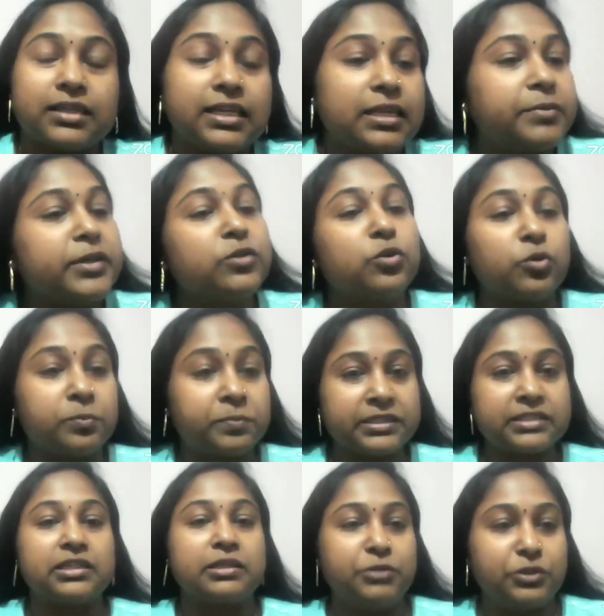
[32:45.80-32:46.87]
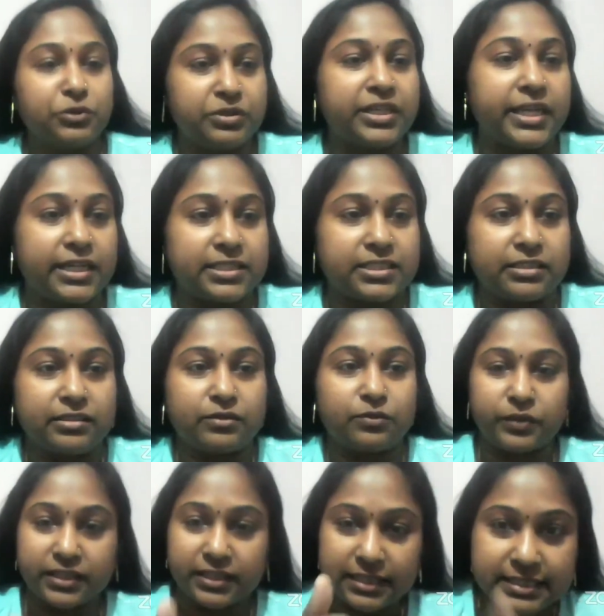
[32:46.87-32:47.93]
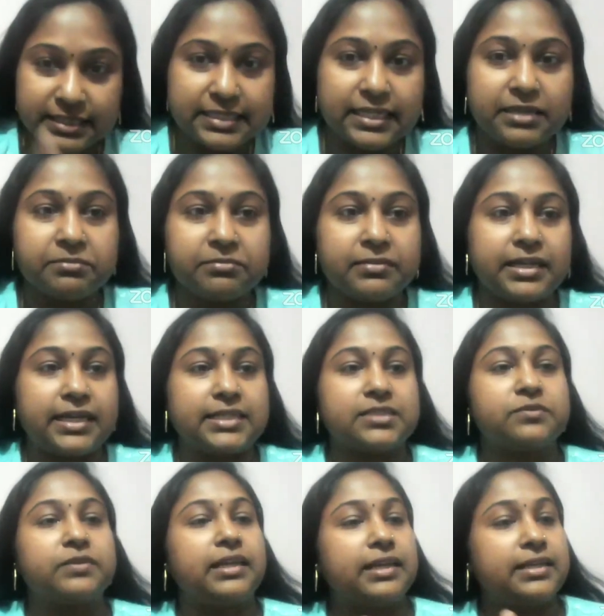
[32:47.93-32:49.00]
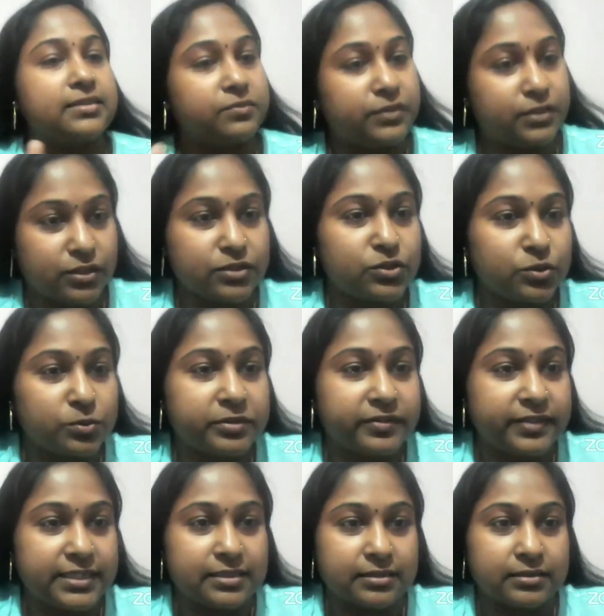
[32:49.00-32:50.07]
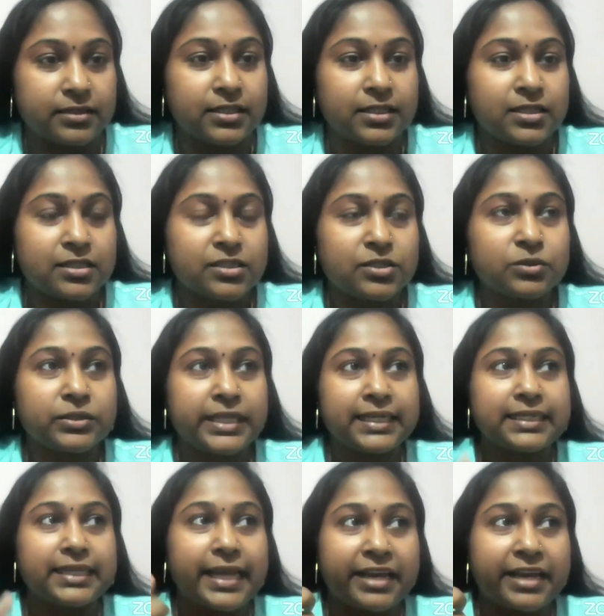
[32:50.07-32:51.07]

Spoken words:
keep an open communication with the team as well as with your supervisor, so that